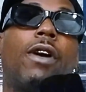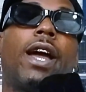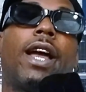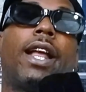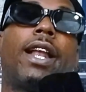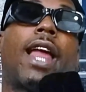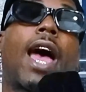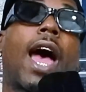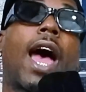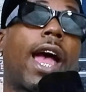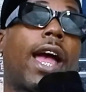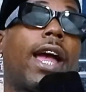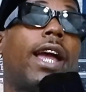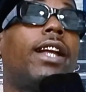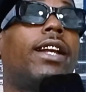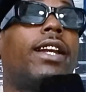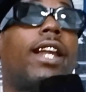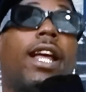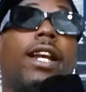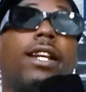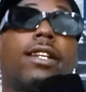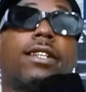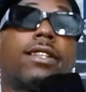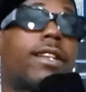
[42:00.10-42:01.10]
I hate that
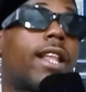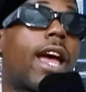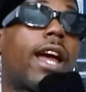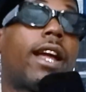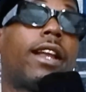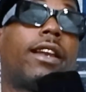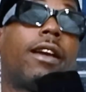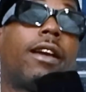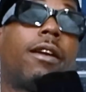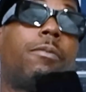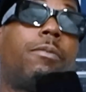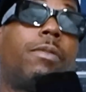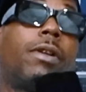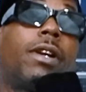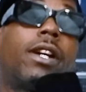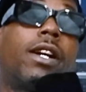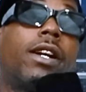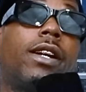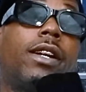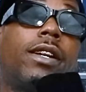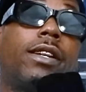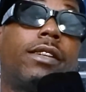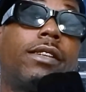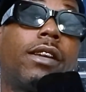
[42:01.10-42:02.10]
it's like that
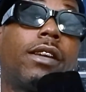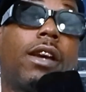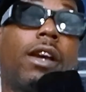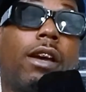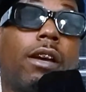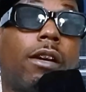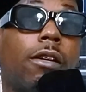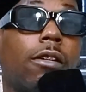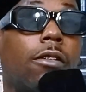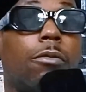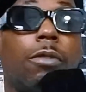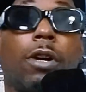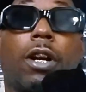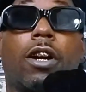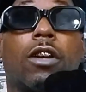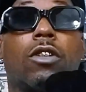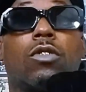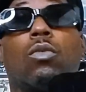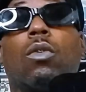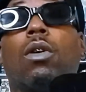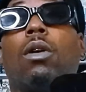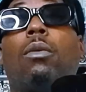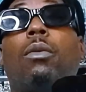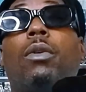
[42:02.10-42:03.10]
because when
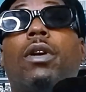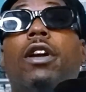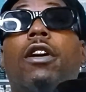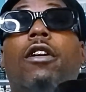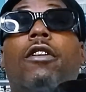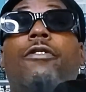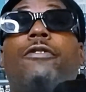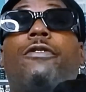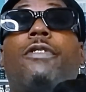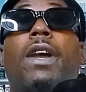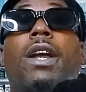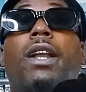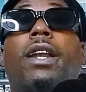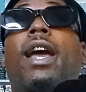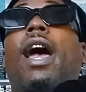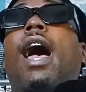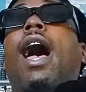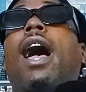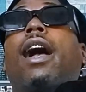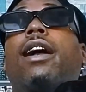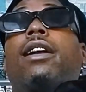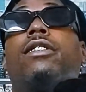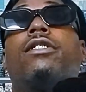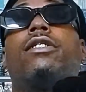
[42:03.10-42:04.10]
we're affected, I could
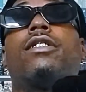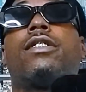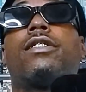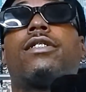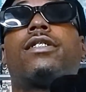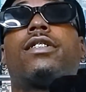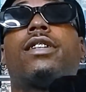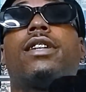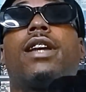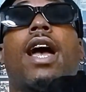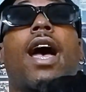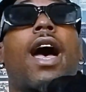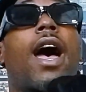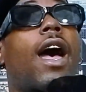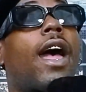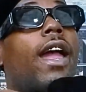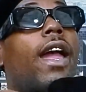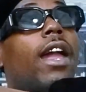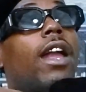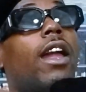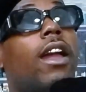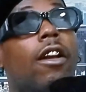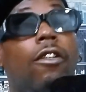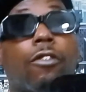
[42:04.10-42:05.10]
just see how
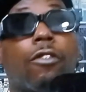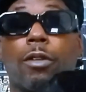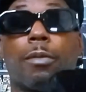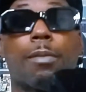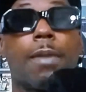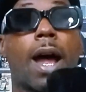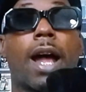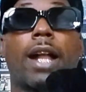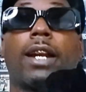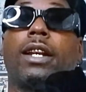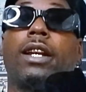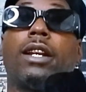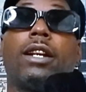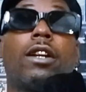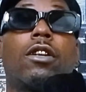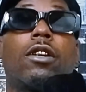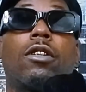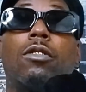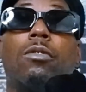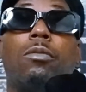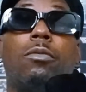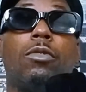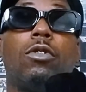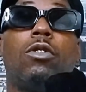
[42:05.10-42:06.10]
everybody in the
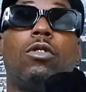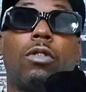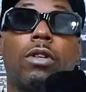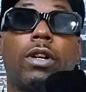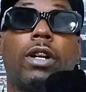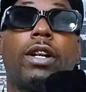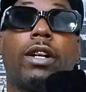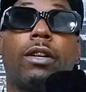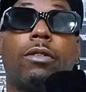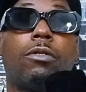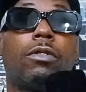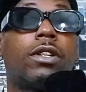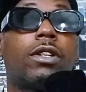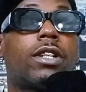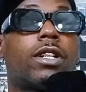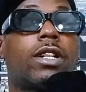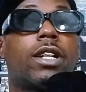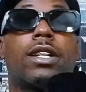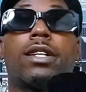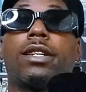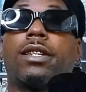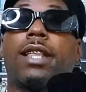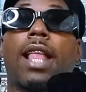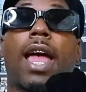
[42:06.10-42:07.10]
community was just
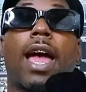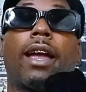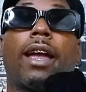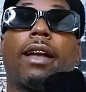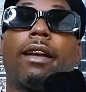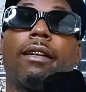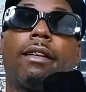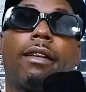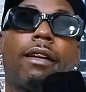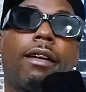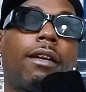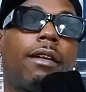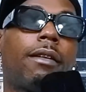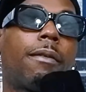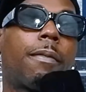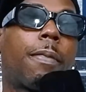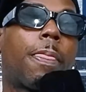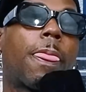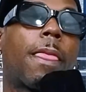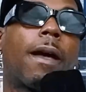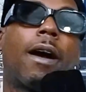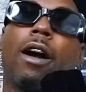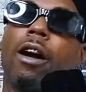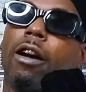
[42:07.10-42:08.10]
like
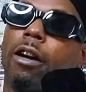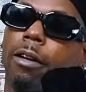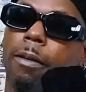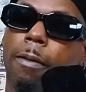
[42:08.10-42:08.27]
hurt,